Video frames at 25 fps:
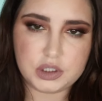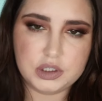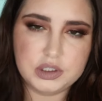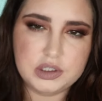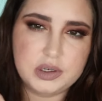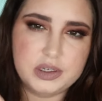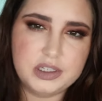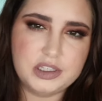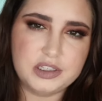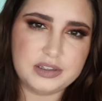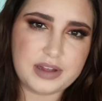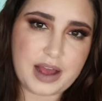
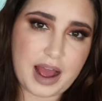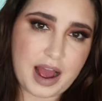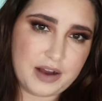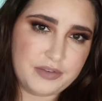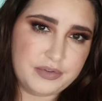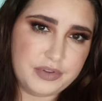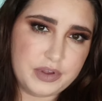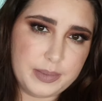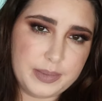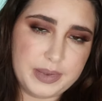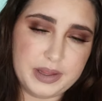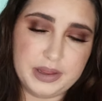So I just
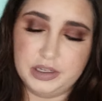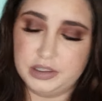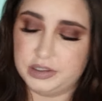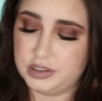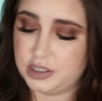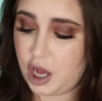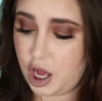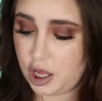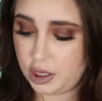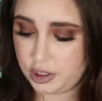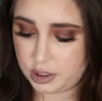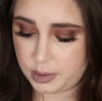have them in this
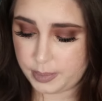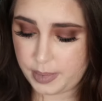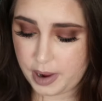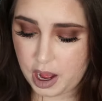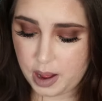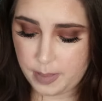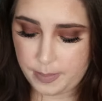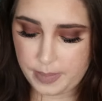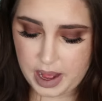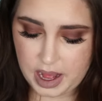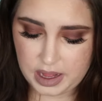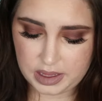
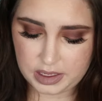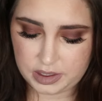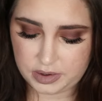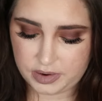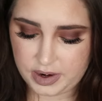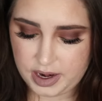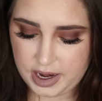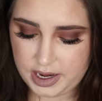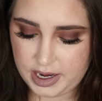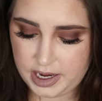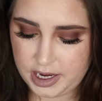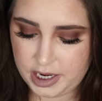Colourpop palette
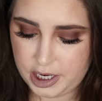right